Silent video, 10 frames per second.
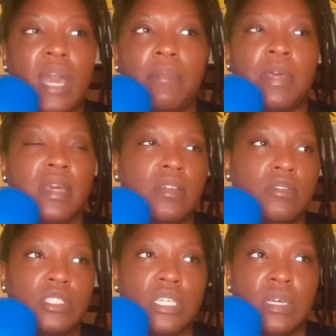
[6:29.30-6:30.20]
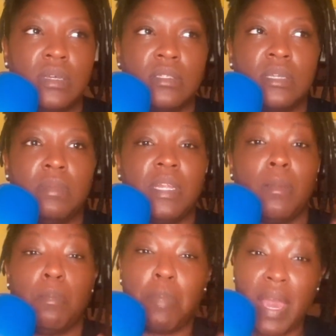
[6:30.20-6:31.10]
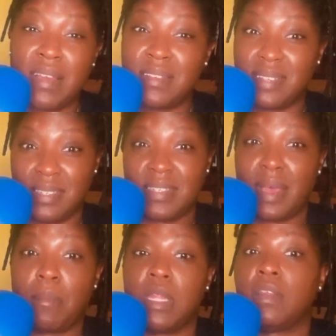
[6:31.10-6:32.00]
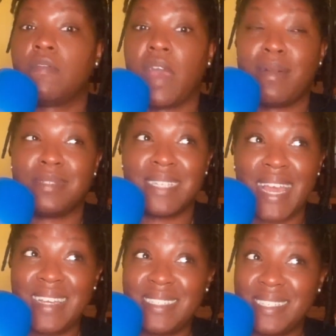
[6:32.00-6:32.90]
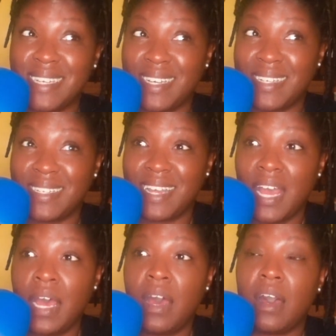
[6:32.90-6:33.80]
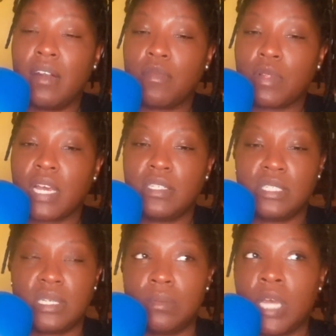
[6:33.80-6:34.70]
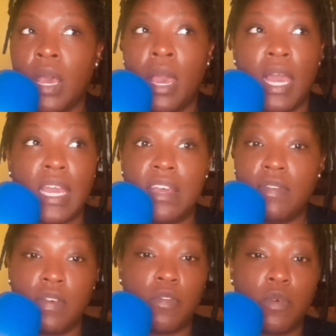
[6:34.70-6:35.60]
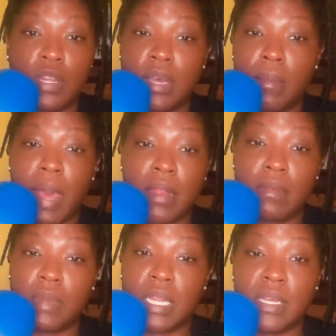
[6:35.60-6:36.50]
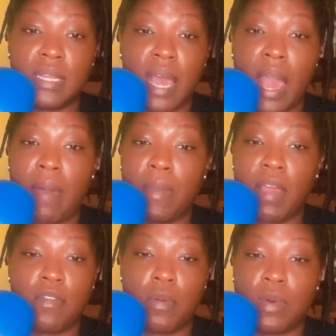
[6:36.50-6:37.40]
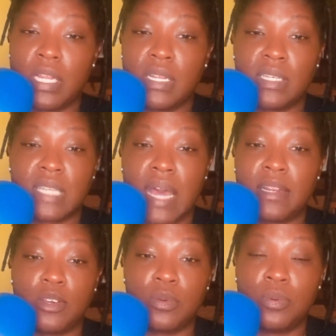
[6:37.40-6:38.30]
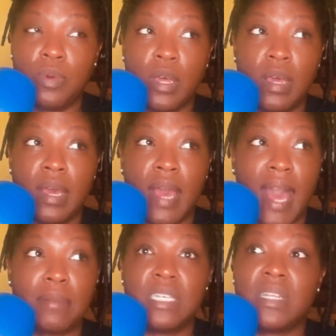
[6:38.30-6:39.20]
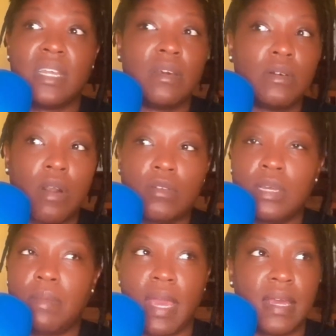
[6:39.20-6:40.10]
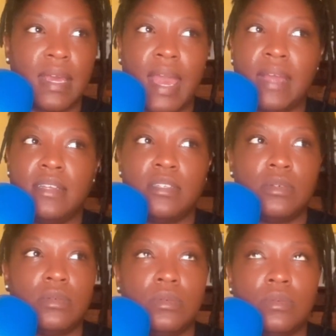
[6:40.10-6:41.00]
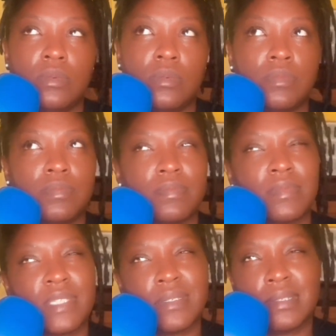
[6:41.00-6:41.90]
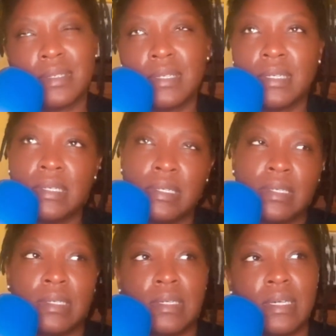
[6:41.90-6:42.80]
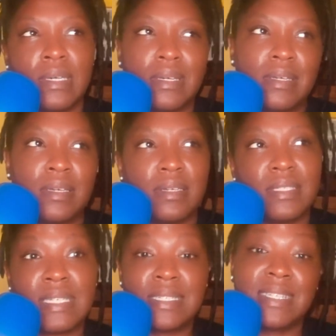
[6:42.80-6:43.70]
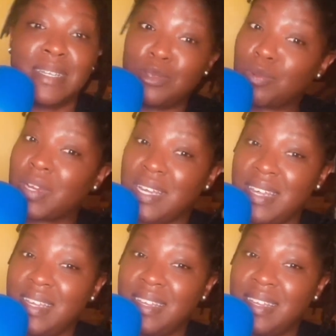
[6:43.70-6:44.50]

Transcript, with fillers: type of energy to be the basis, the foundation of relationships. Even for the amount of money that I make for what it is I do, I'm still only making $62.63.